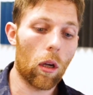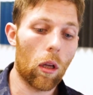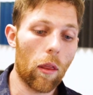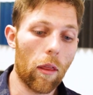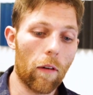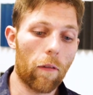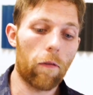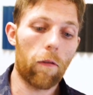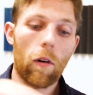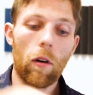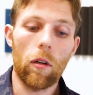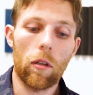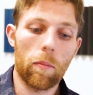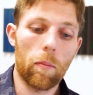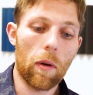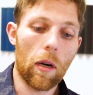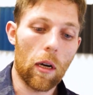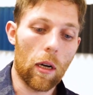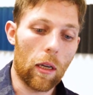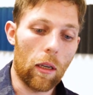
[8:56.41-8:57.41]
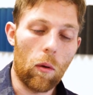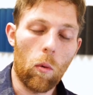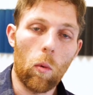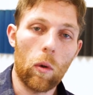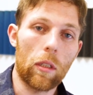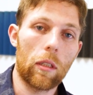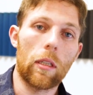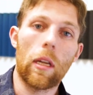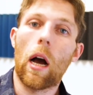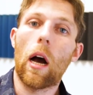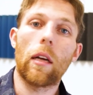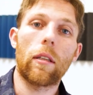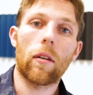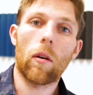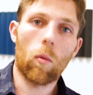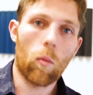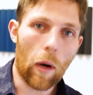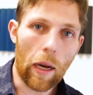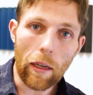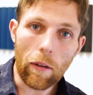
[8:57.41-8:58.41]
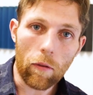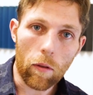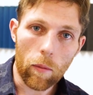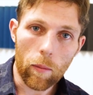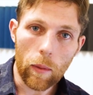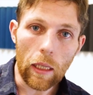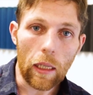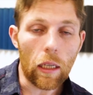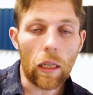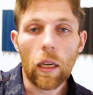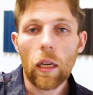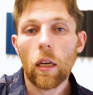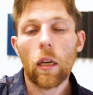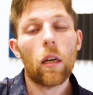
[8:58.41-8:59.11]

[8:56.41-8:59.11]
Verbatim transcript: the first bond was not right for me.